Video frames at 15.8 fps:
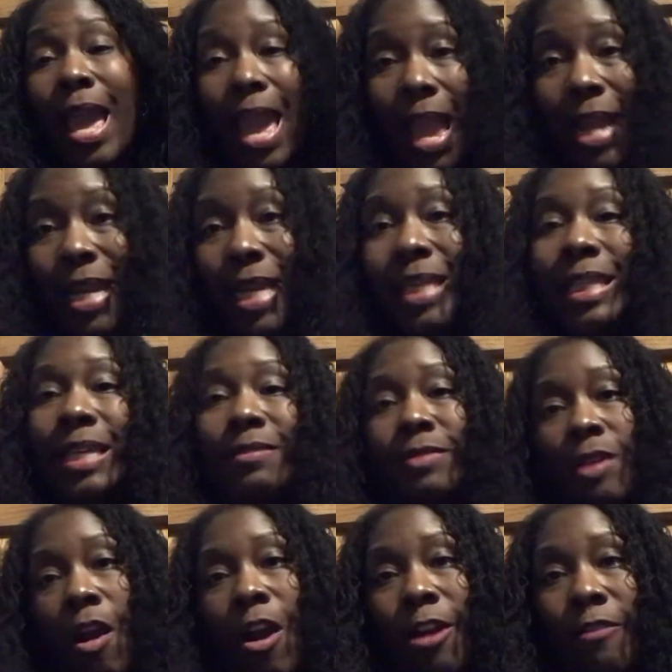and he leaves
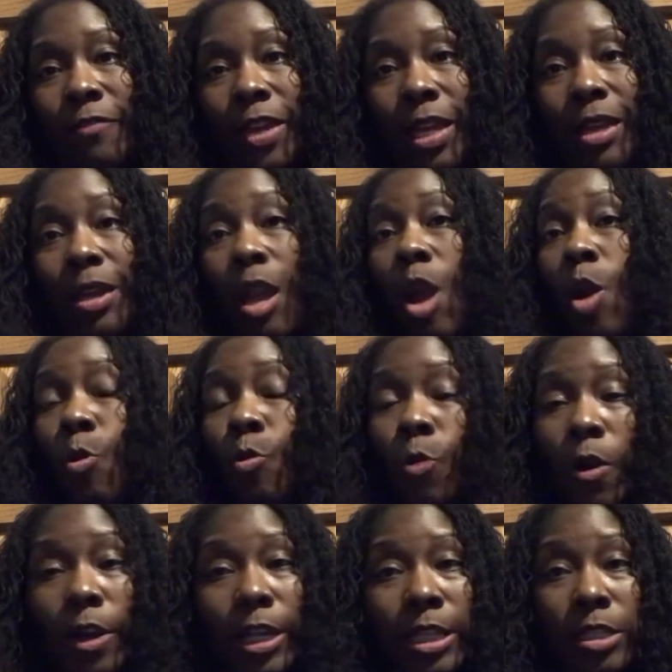the RV.
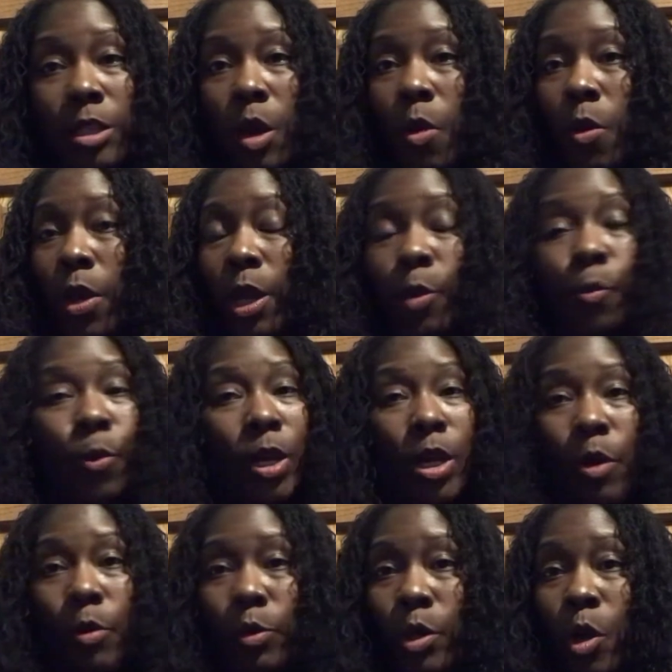Where he's going, we
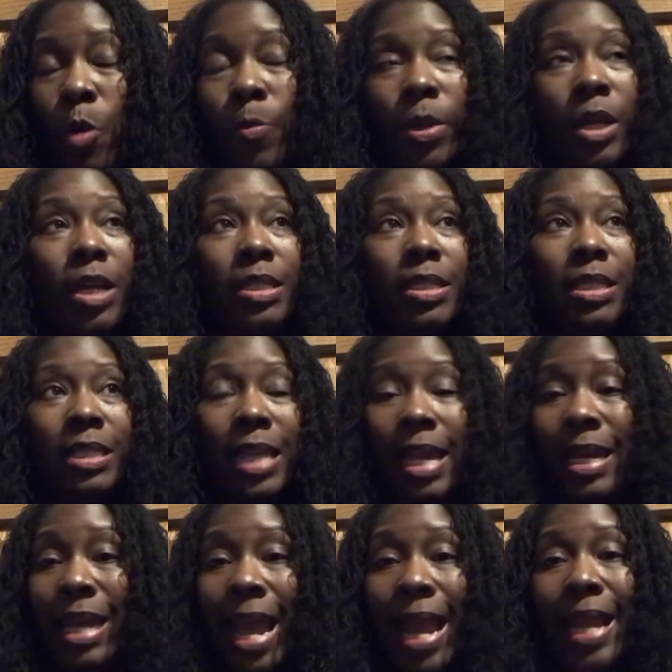don't know because it's
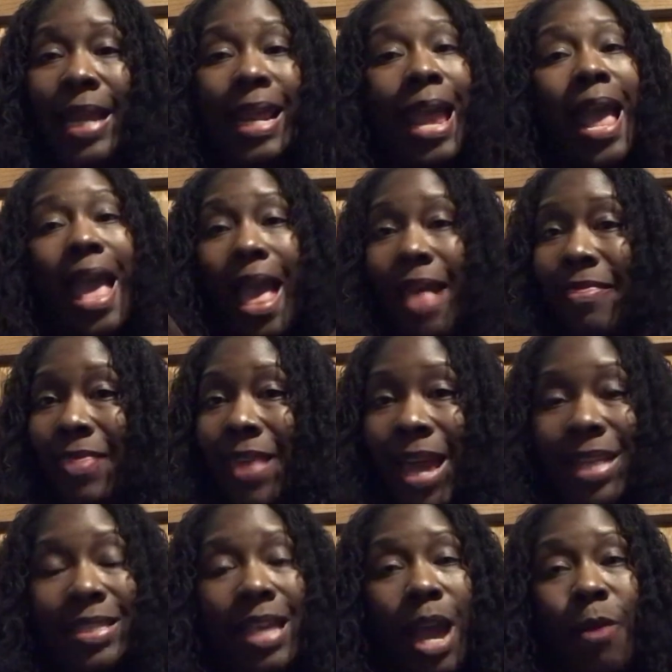at night and
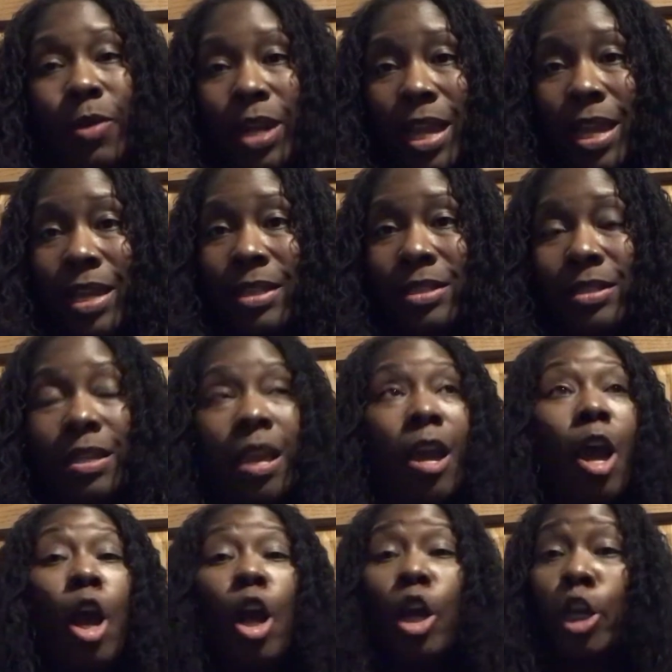that's how it ends.
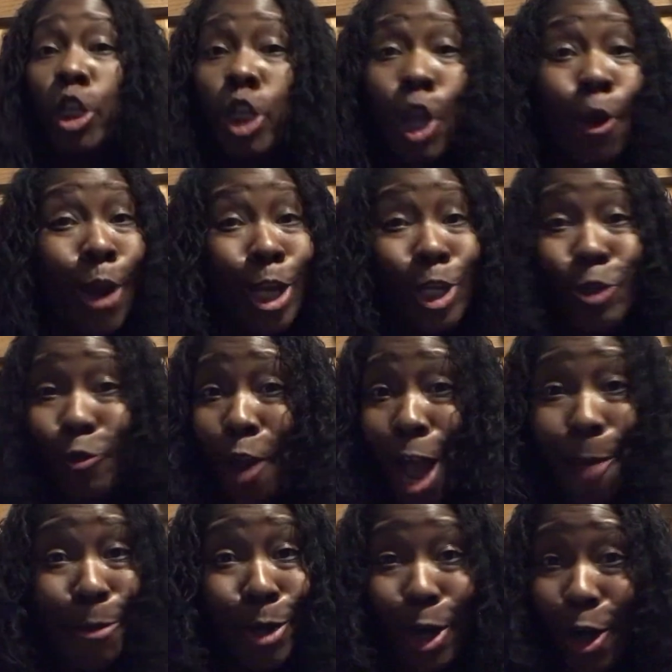You're in
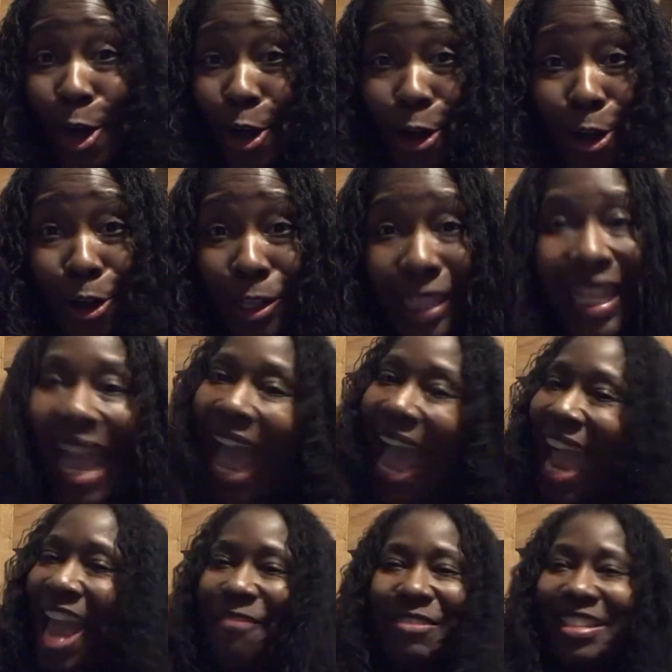trouble, girl.
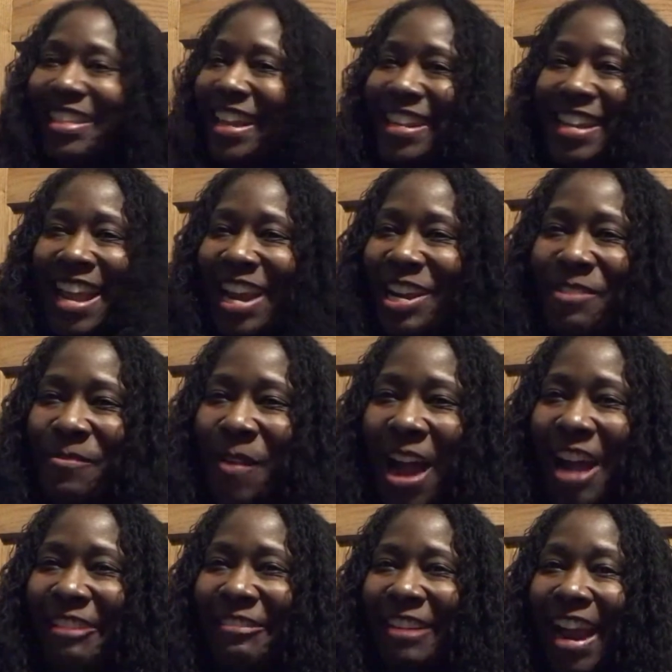I haven't said that in a
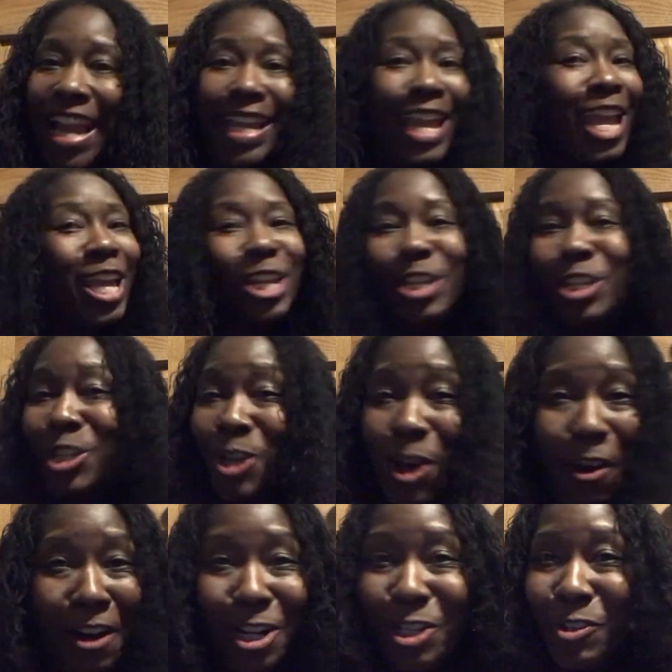while, right?
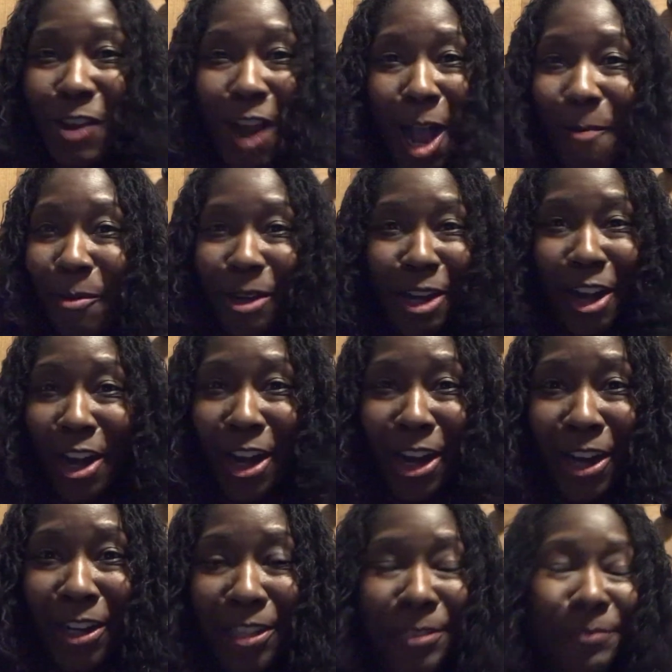You're in trouble,
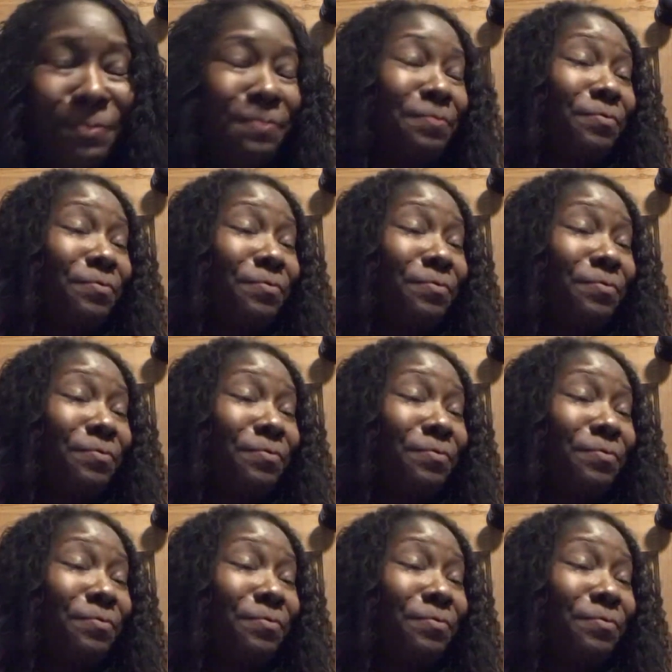girl.